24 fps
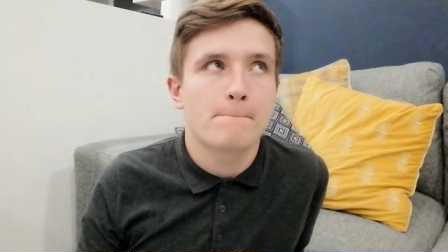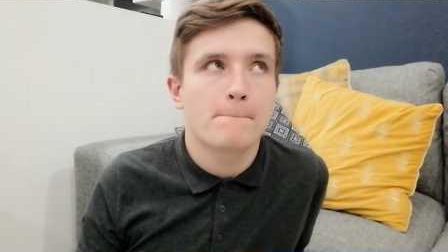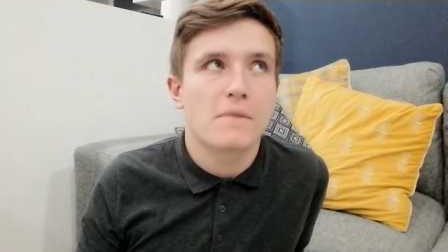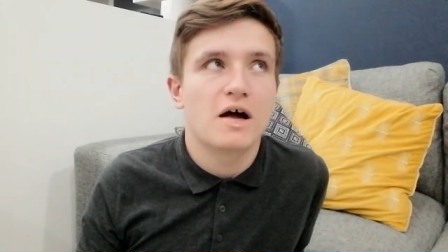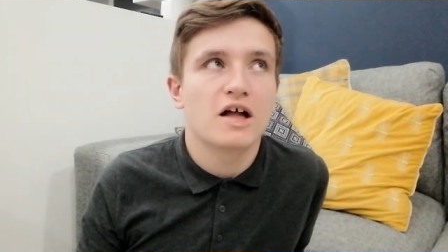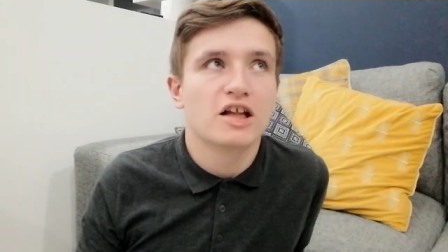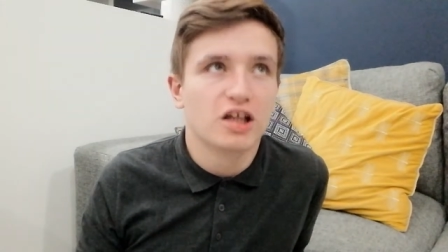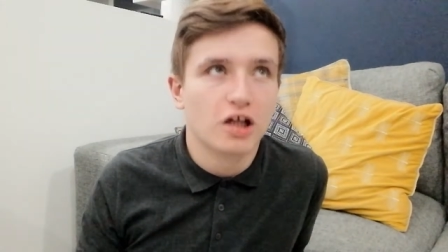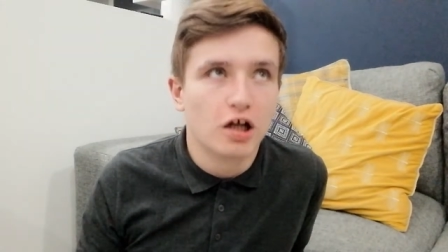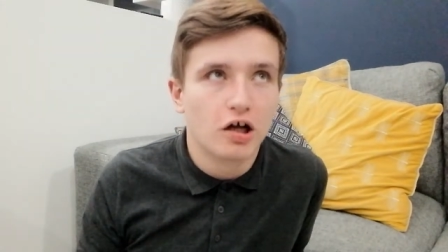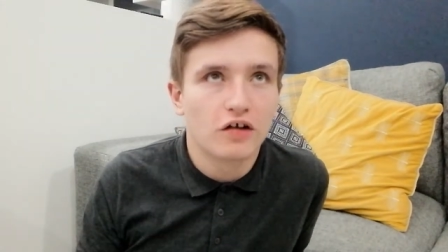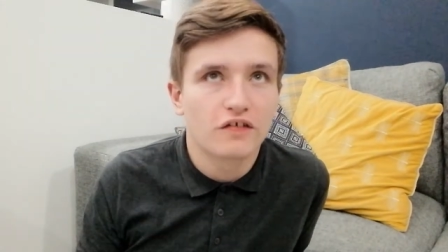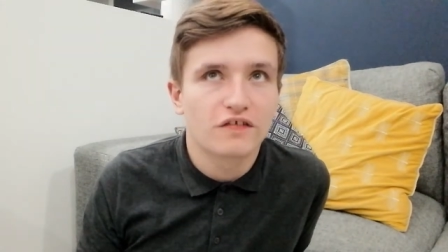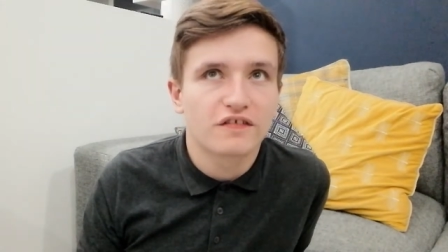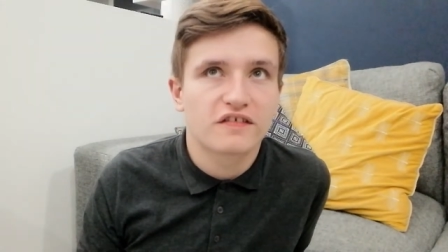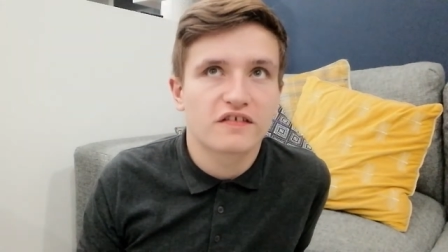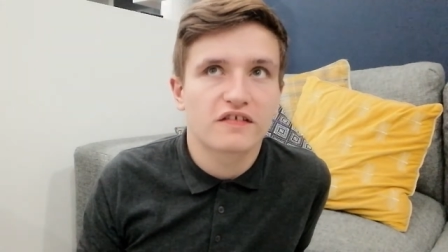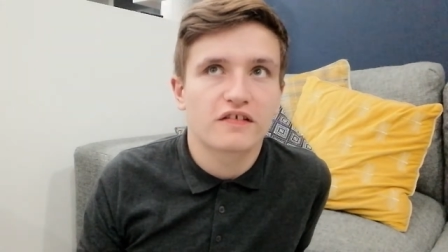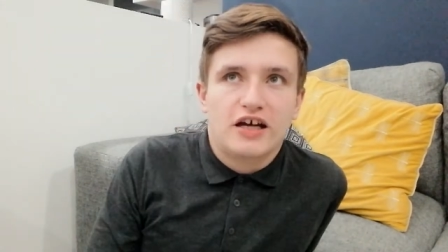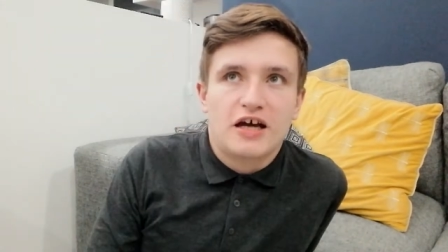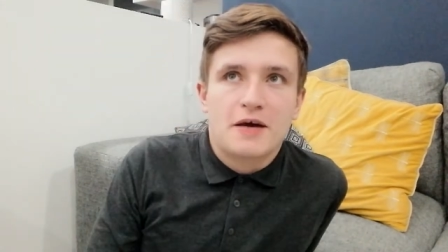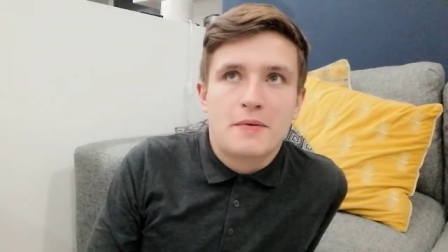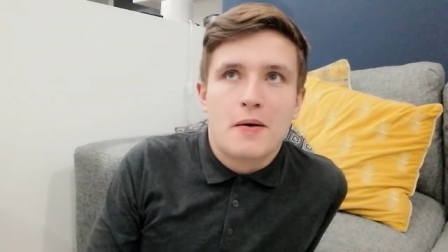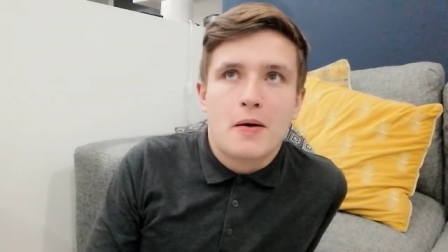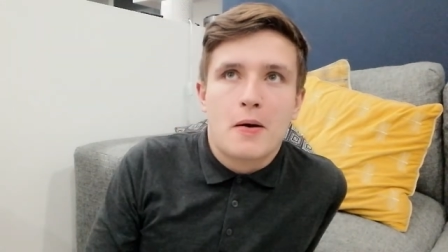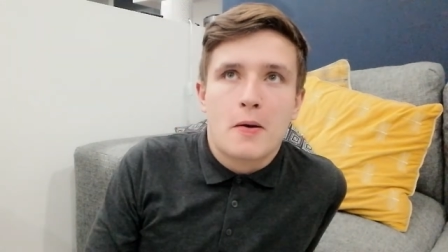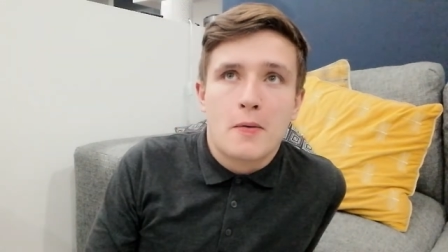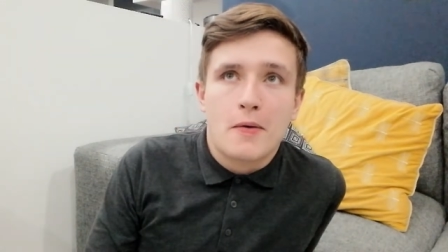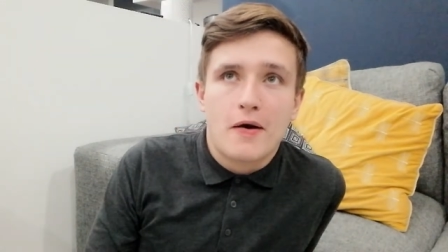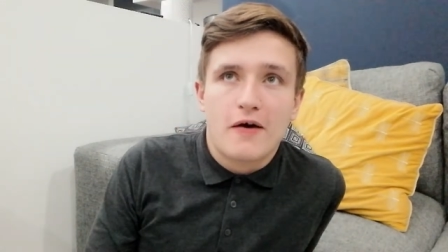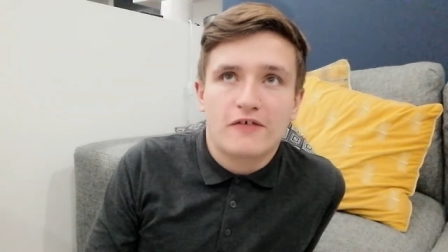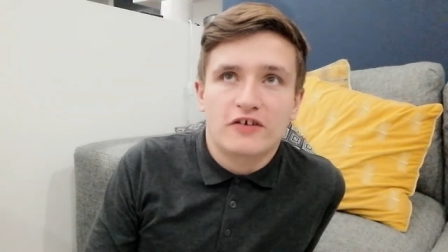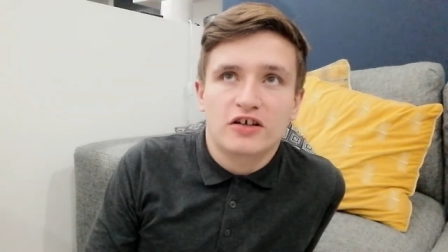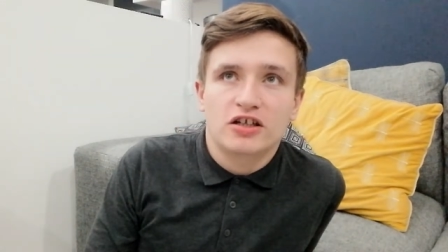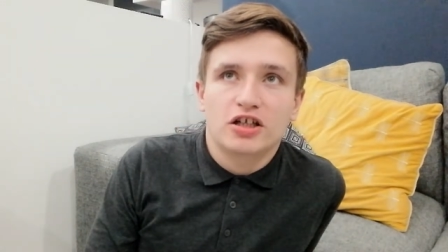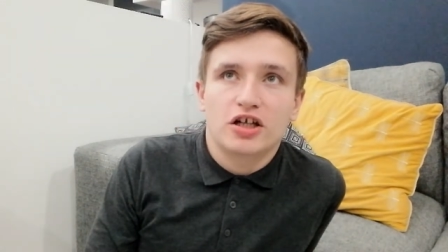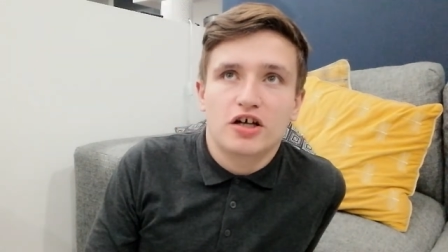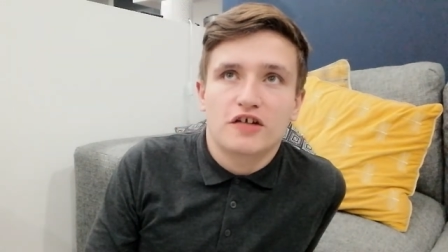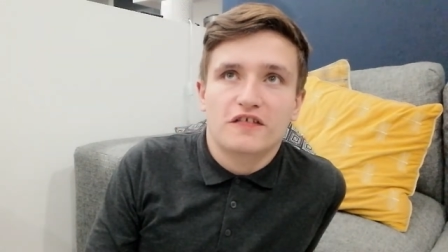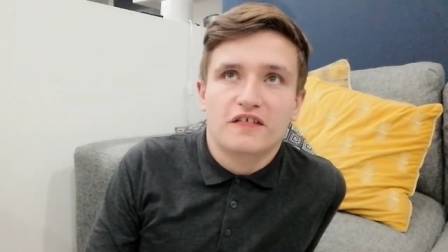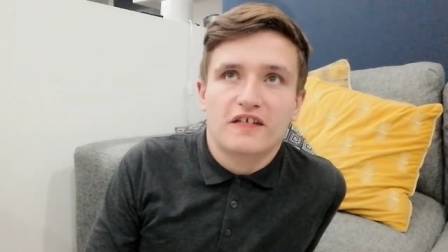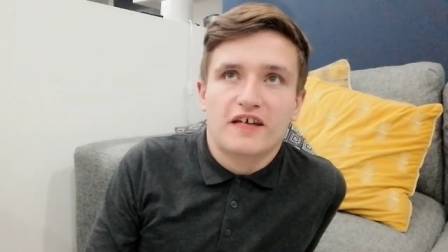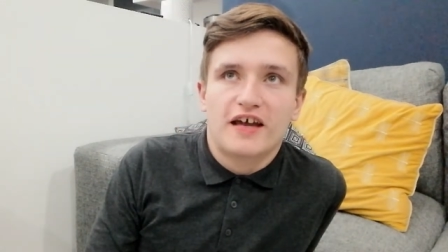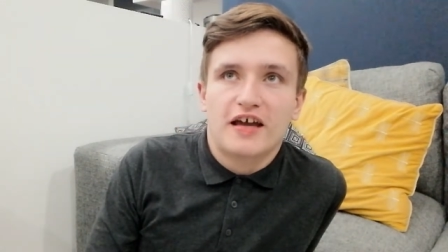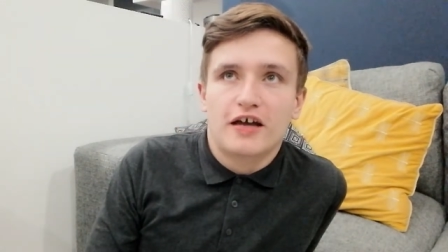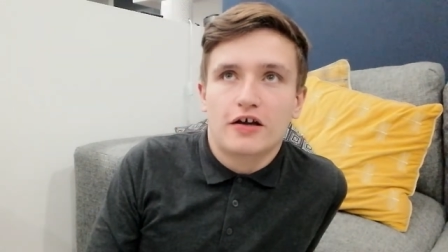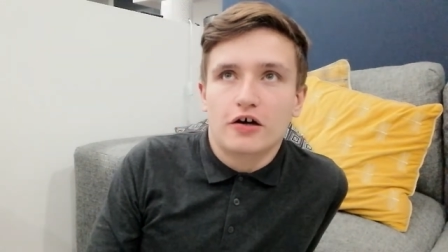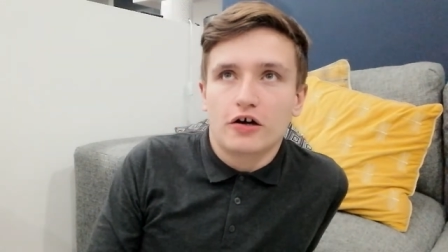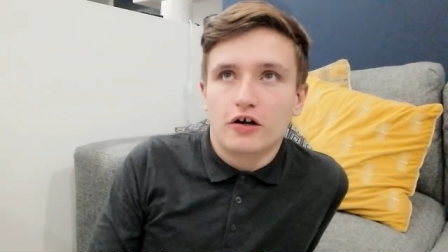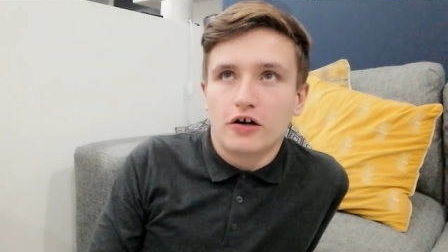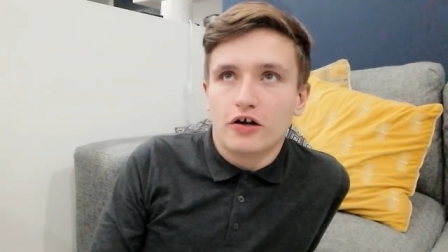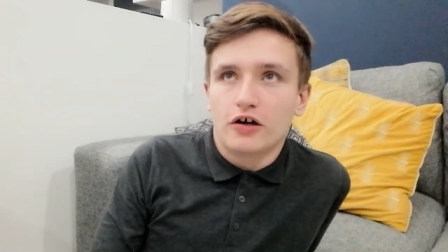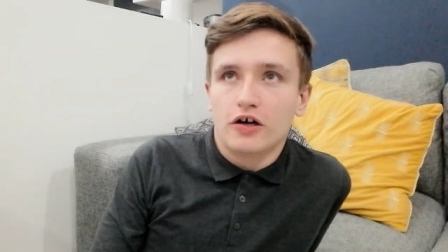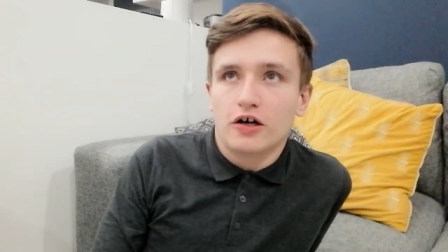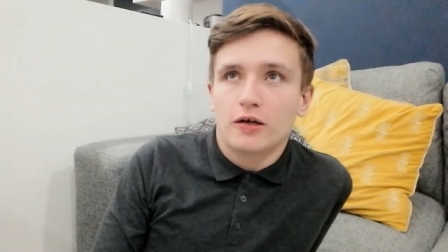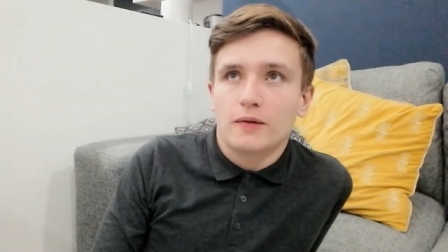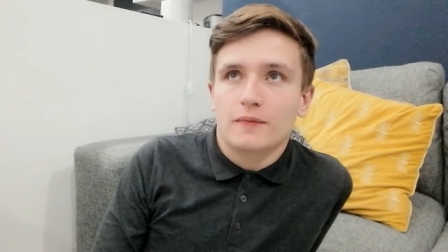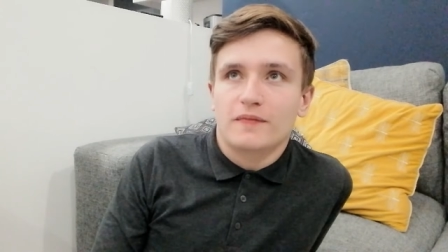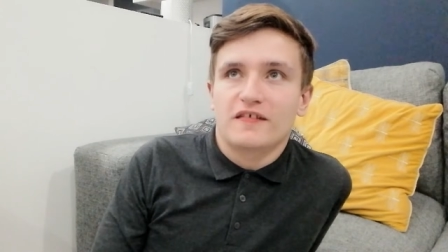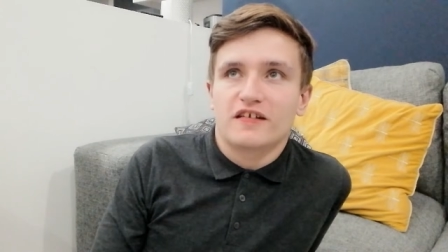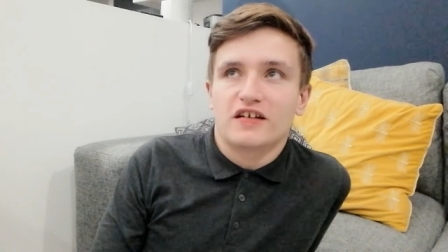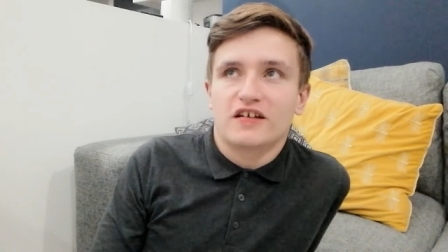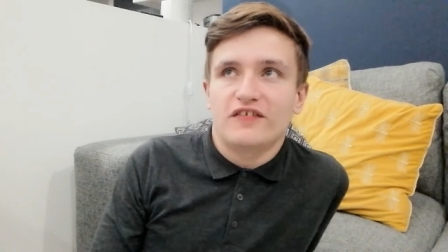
a lot. Um, I'm having loads of hiccups,